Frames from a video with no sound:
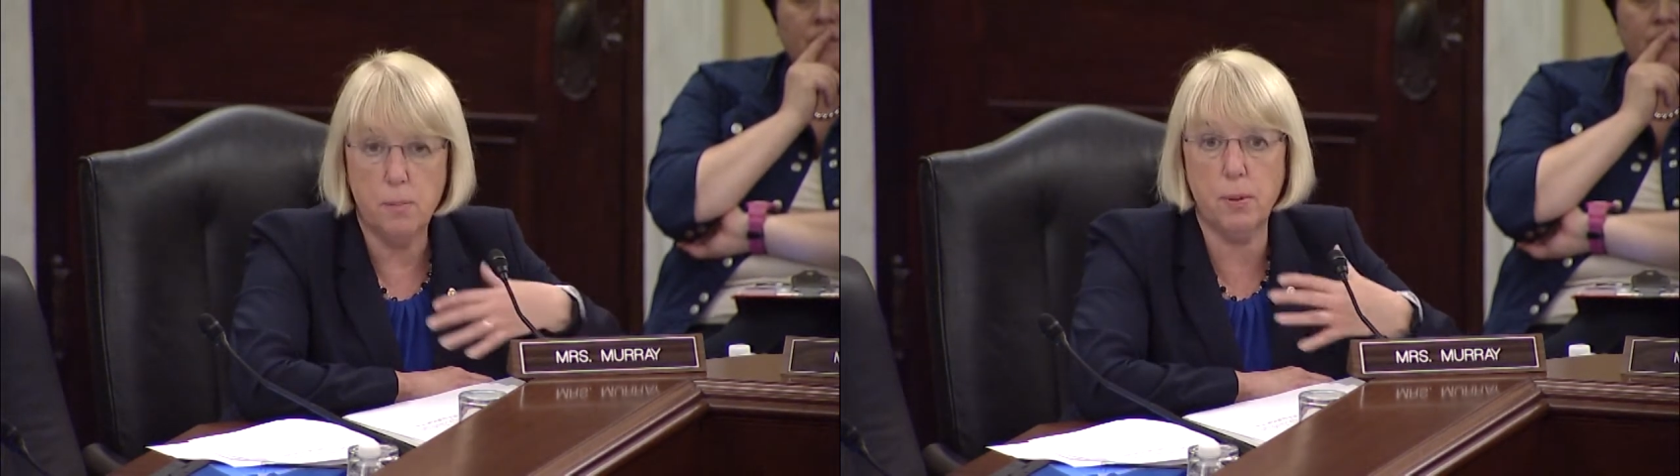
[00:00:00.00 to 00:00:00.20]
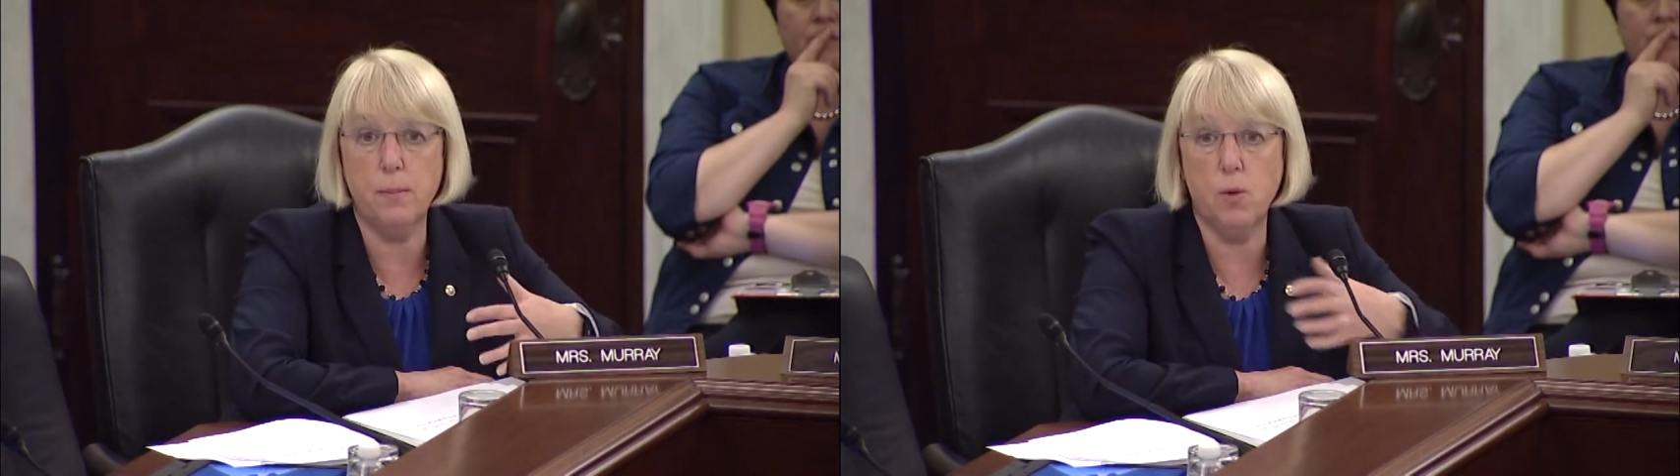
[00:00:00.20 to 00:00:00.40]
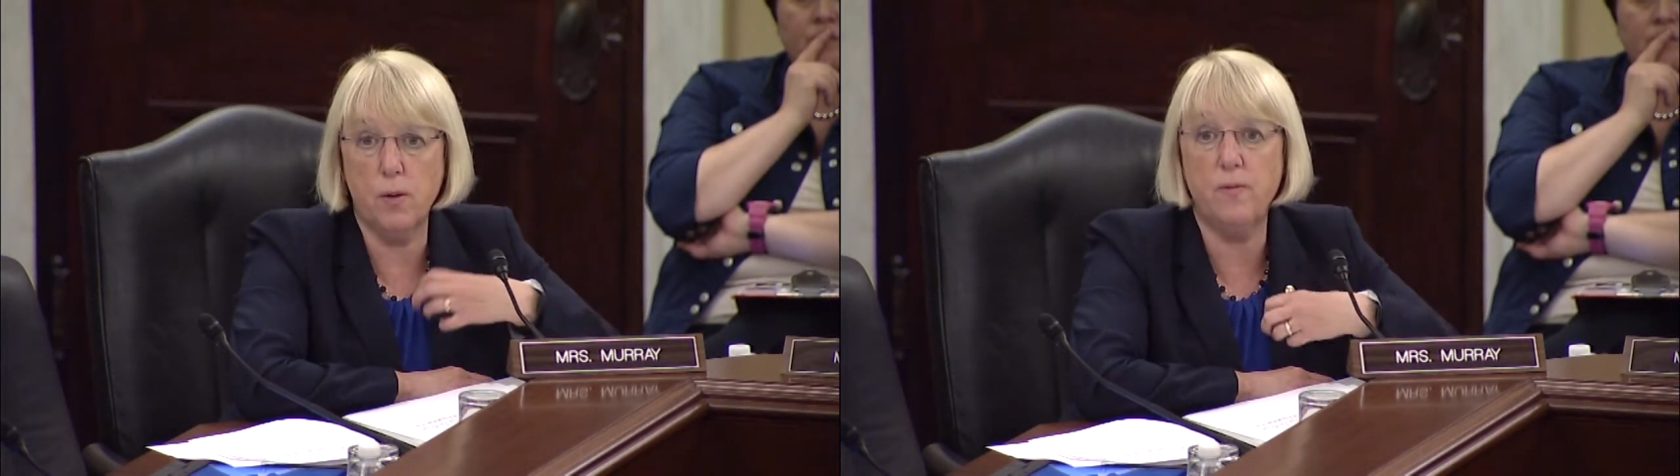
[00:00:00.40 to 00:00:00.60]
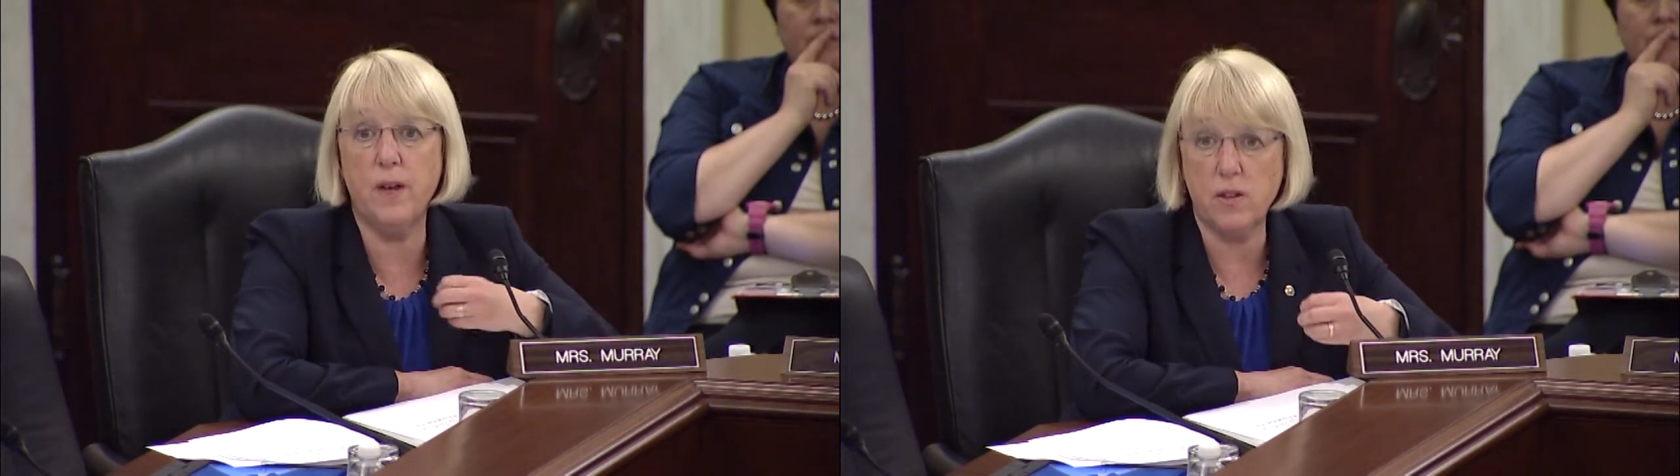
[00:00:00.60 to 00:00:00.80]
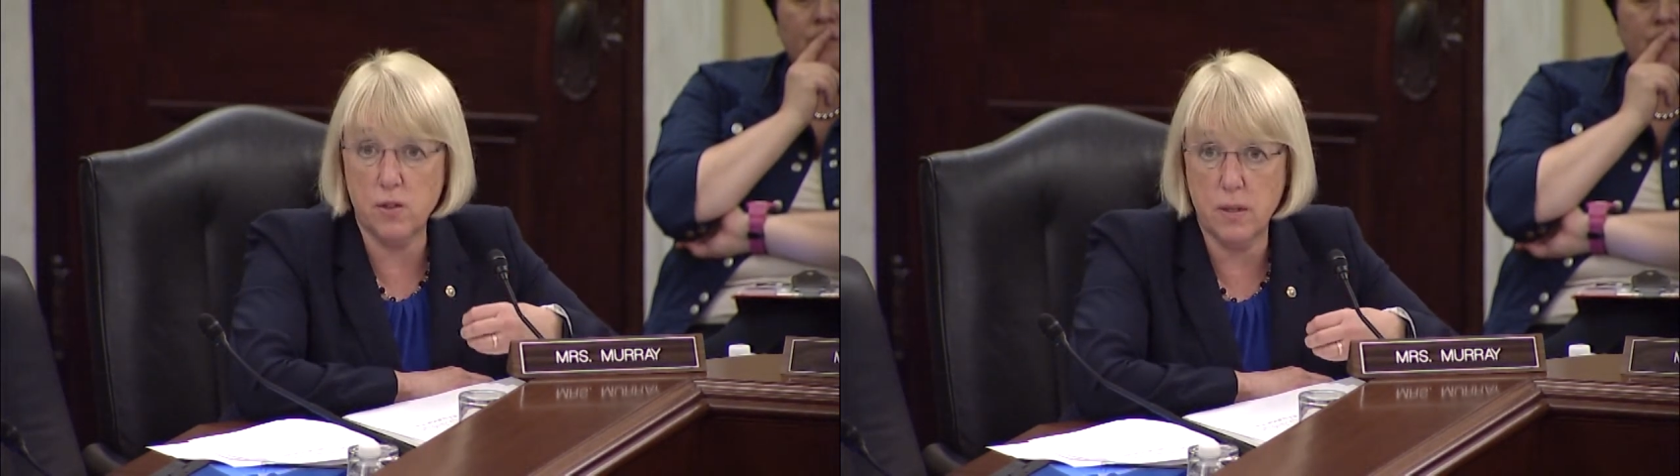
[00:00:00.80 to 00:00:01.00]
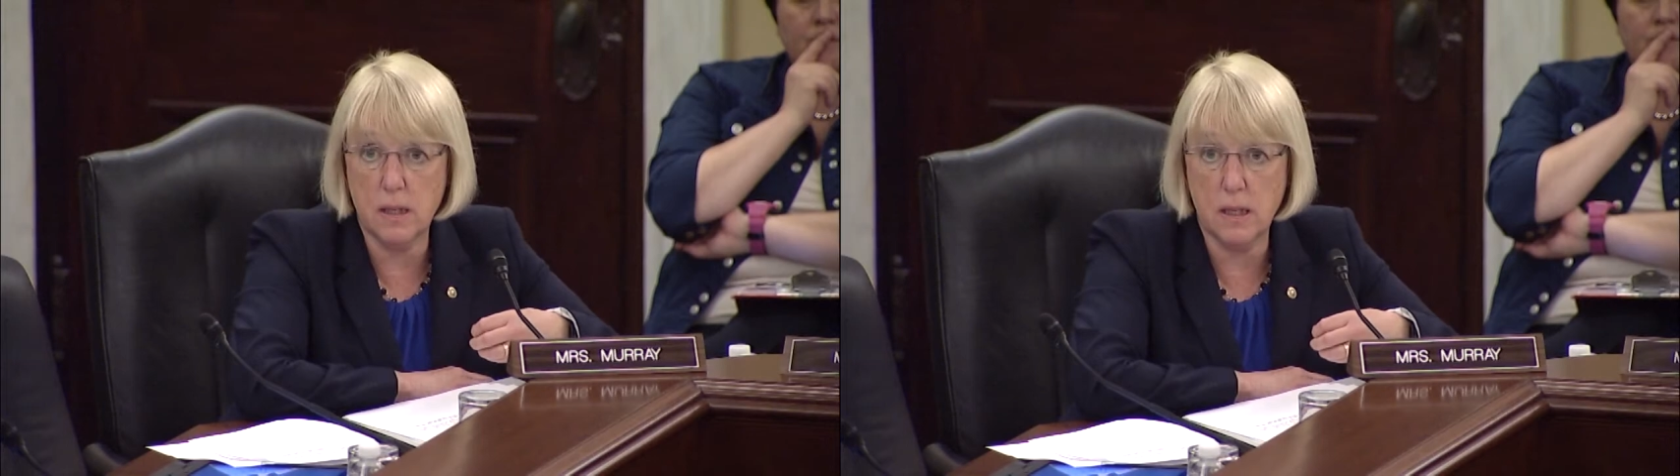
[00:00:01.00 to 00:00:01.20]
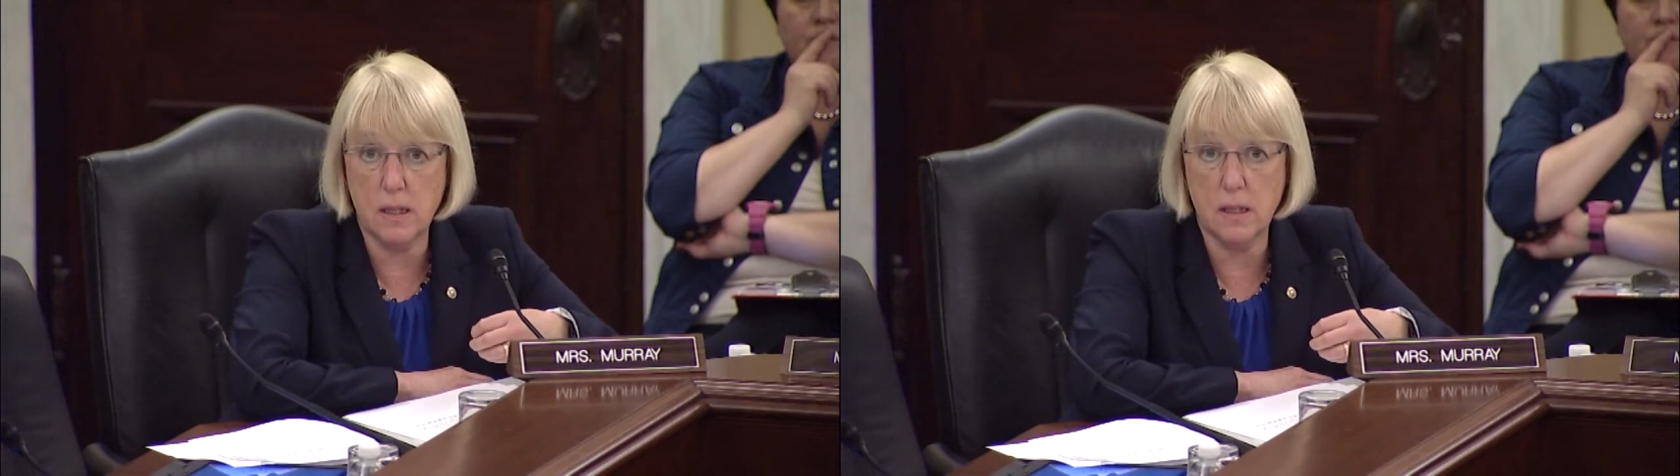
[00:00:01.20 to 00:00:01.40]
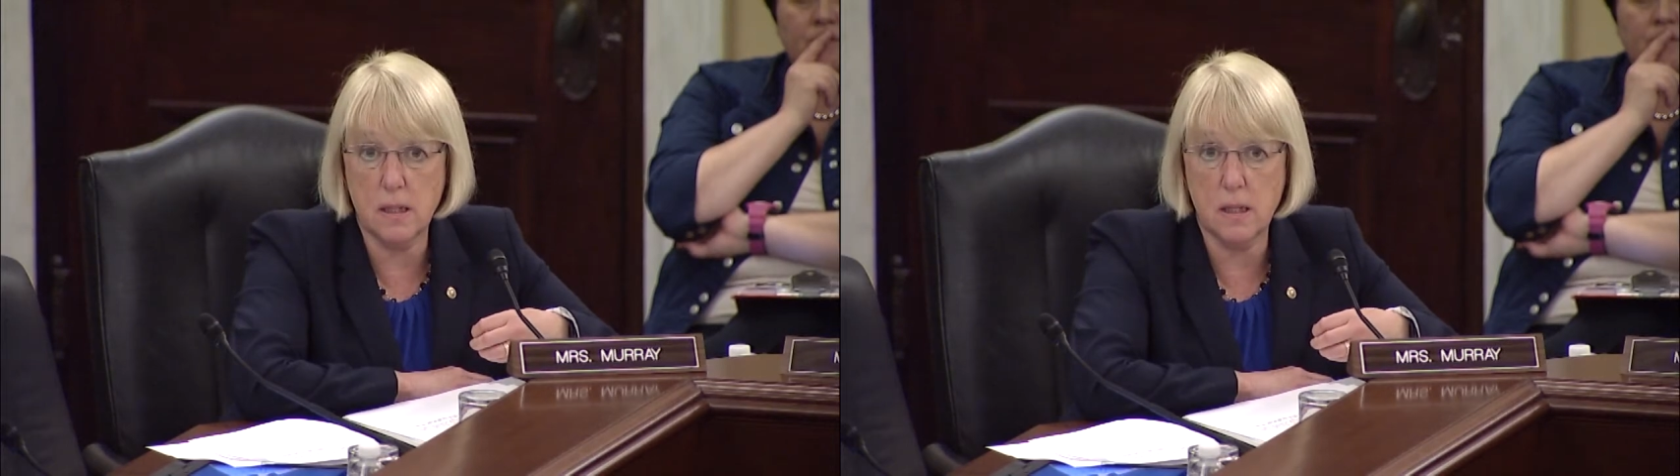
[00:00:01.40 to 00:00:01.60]
bring more veterans into
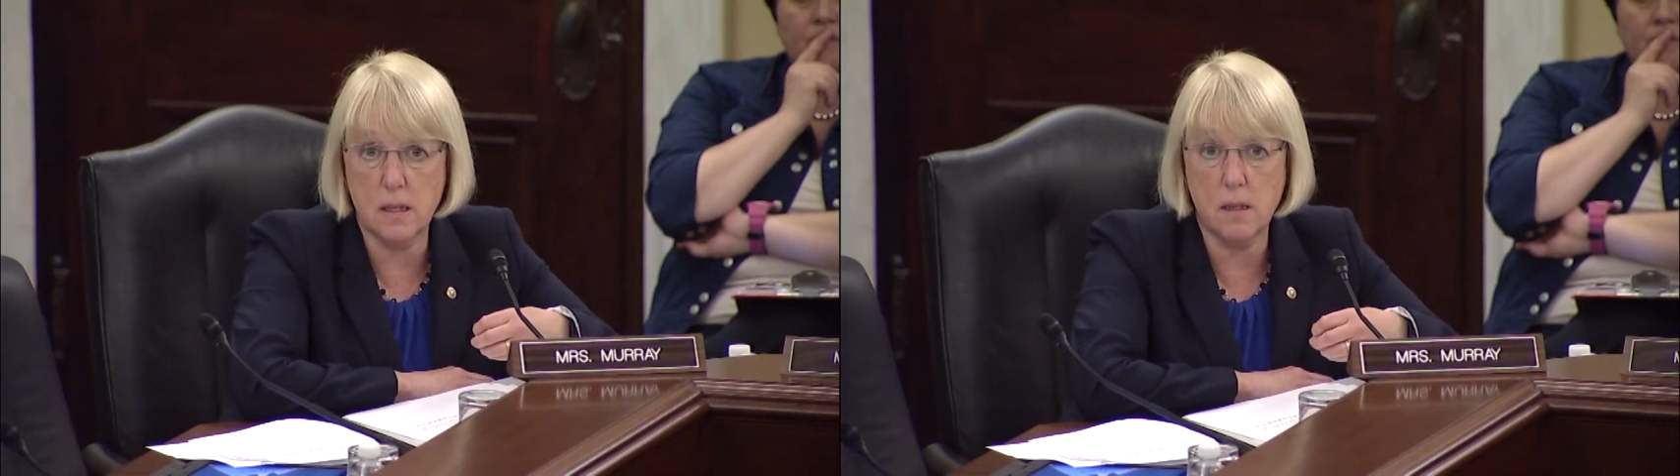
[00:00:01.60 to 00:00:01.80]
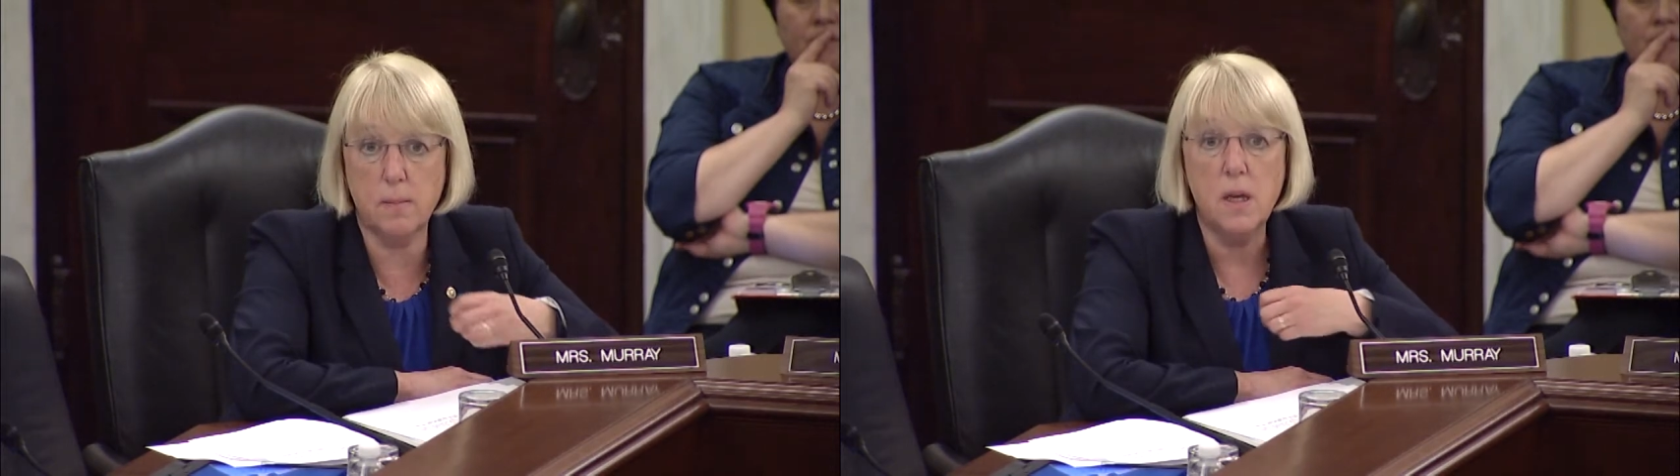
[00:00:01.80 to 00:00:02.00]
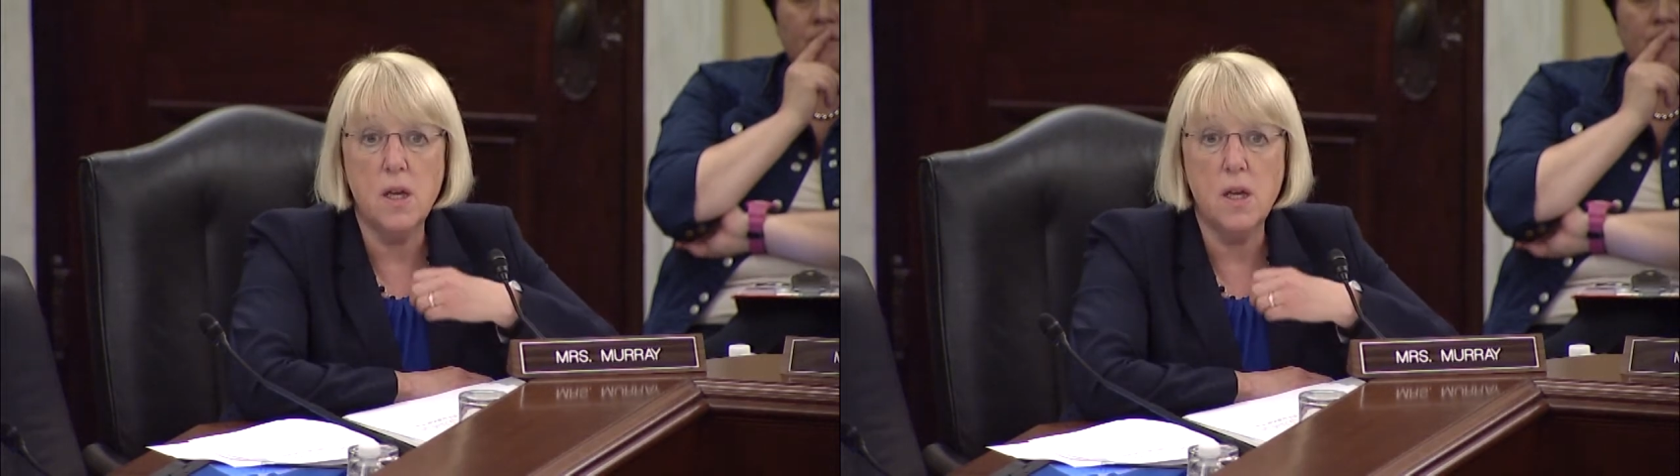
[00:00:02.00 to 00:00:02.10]
the system.